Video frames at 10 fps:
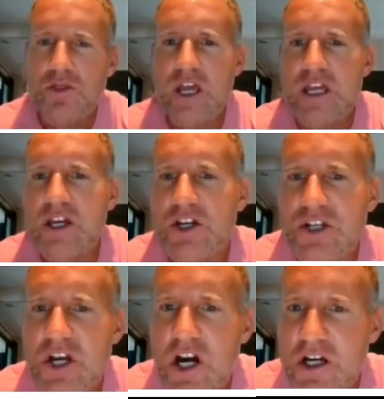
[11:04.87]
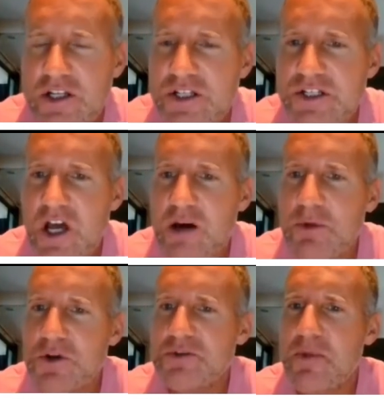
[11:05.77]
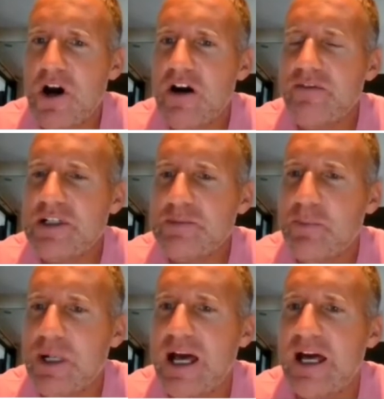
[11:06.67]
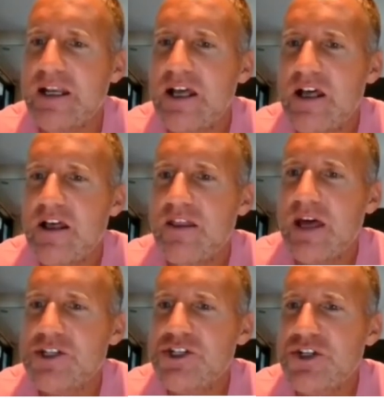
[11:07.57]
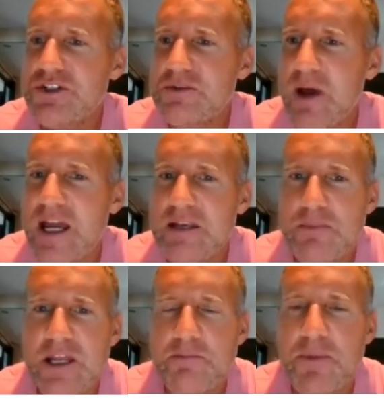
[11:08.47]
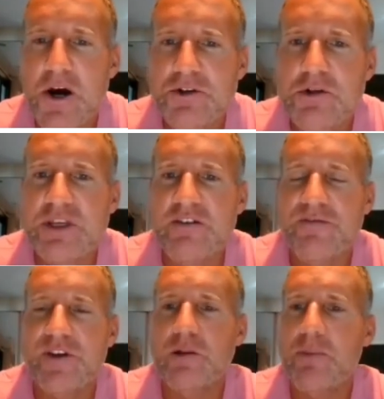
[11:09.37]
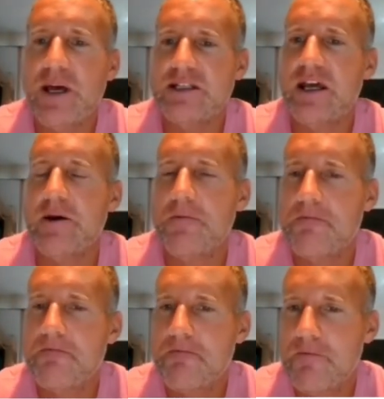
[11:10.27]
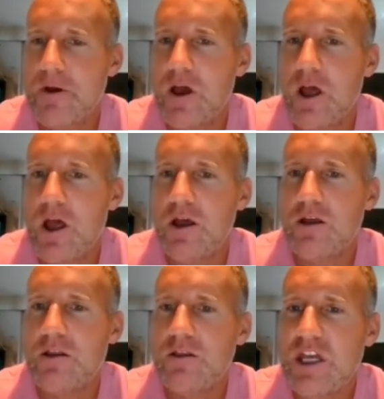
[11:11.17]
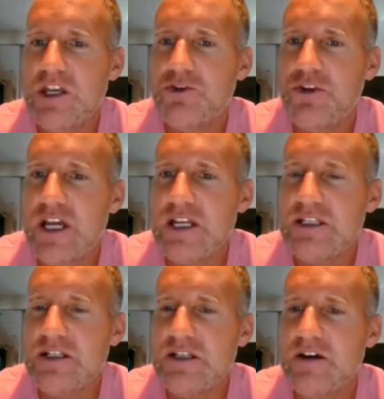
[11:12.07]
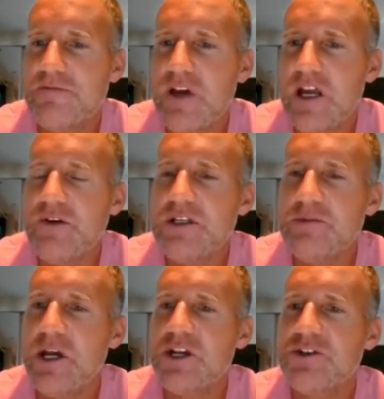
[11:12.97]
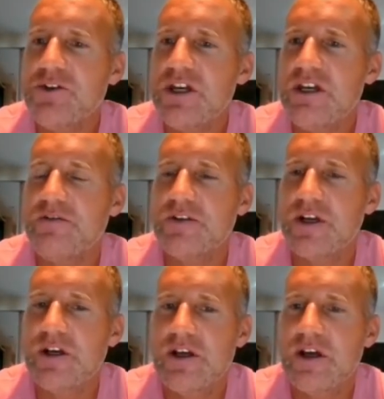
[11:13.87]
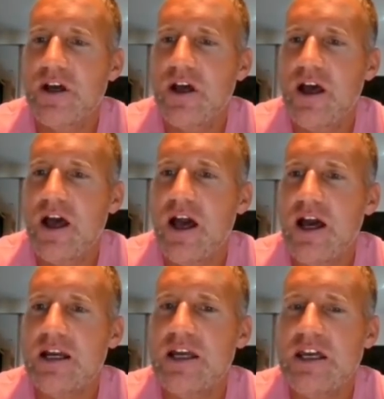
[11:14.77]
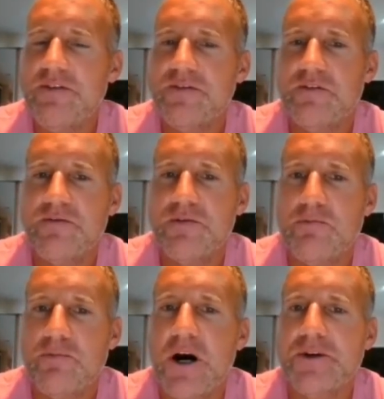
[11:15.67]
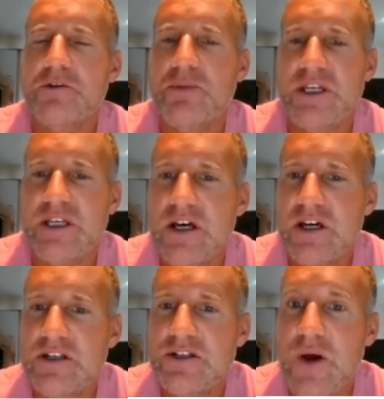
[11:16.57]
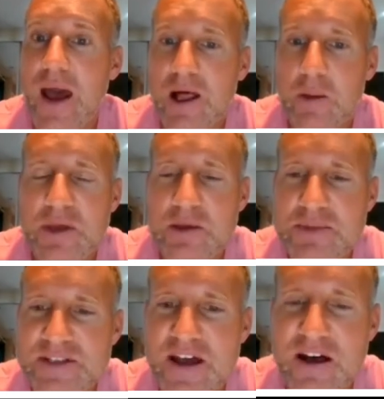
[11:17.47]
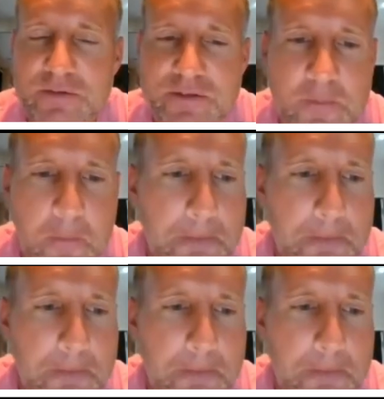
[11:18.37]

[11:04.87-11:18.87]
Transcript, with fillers: They concocted a most marvelous plan that just might make Bartleby feel better. They created a very special gift, a gift for Bartleby to help himself.